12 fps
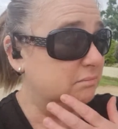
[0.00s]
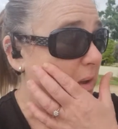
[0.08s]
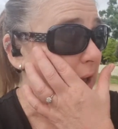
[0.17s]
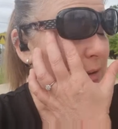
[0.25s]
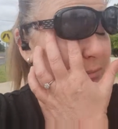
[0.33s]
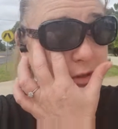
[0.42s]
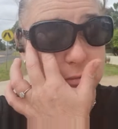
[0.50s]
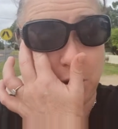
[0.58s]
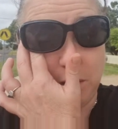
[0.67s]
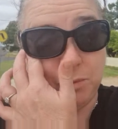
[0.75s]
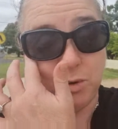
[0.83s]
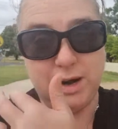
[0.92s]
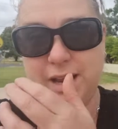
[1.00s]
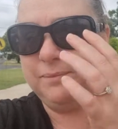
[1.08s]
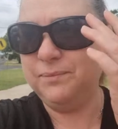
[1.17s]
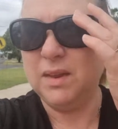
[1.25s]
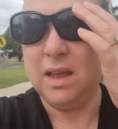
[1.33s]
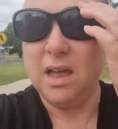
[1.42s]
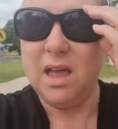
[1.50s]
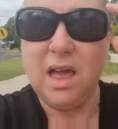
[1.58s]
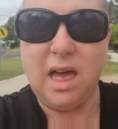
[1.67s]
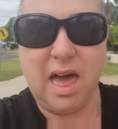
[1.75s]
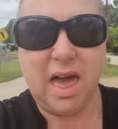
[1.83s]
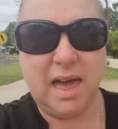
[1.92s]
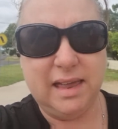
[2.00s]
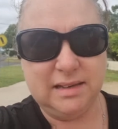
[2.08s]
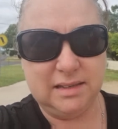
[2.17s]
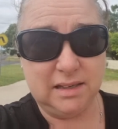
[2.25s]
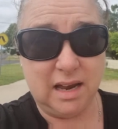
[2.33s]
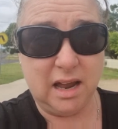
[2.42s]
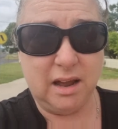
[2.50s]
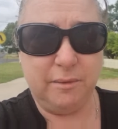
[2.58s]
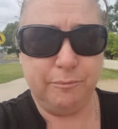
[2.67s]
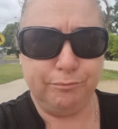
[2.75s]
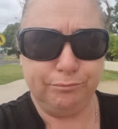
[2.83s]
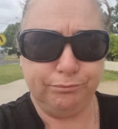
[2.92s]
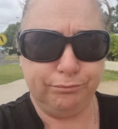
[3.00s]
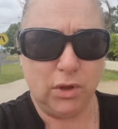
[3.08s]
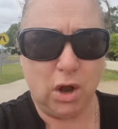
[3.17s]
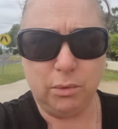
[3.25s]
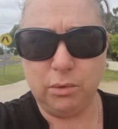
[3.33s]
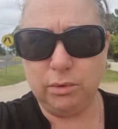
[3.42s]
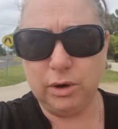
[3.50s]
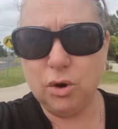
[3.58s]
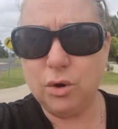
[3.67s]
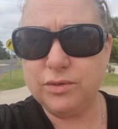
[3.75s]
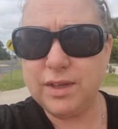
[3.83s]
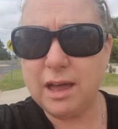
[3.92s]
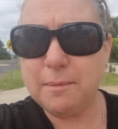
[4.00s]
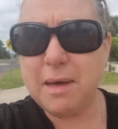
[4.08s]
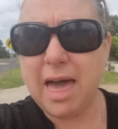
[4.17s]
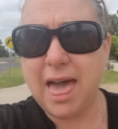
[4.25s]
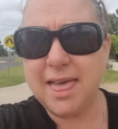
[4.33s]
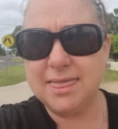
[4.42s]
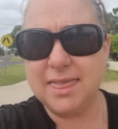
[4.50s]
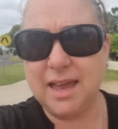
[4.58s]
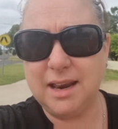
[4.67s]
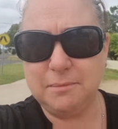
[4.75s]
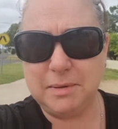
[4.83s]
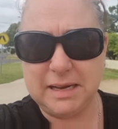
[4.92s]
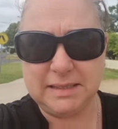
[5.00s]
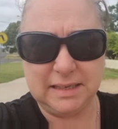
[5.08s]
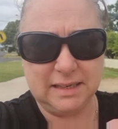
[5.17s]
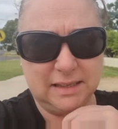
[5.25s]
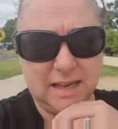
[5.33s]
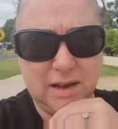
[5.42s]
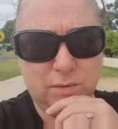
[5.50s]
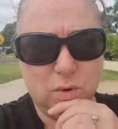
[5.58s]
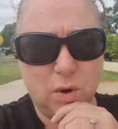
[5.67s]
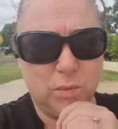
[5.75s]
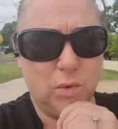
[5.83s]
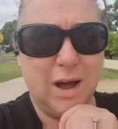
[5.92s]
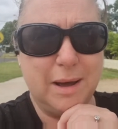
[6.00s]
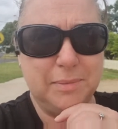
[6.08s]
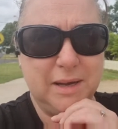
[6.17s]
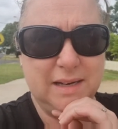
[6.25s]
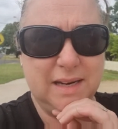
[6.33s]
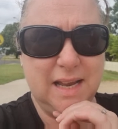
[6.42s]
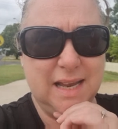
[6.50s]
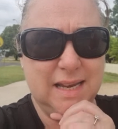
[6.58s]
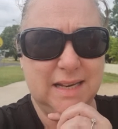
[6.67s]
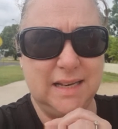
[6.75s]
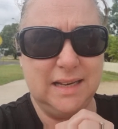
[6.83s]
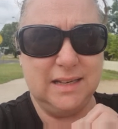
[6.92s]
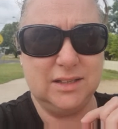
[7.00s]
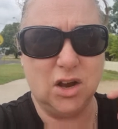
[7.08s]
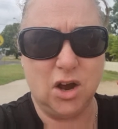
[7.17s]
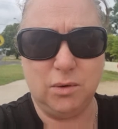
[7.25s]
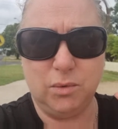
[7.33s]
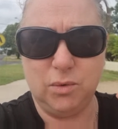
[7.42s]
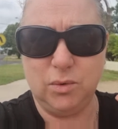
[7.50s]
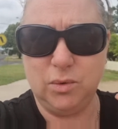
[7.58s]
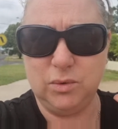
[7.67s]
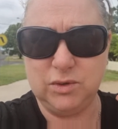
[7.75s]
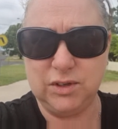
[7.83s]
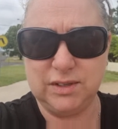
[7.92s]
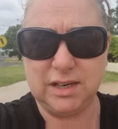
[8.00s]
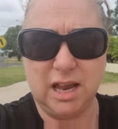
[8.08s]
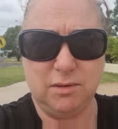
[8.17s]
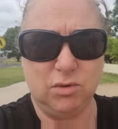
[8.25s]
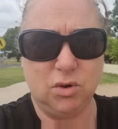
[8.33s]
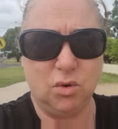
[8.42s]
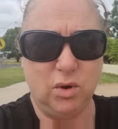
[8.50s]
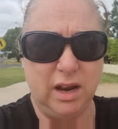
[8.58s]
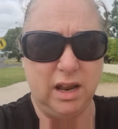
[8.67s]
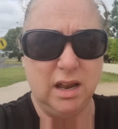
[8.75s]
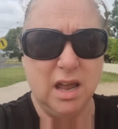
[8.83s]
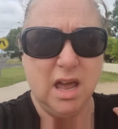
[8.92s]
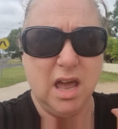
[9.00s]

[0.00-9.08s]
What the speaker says: tomorrow morning, and I will record them, and then basically what will happen is I will just keep recording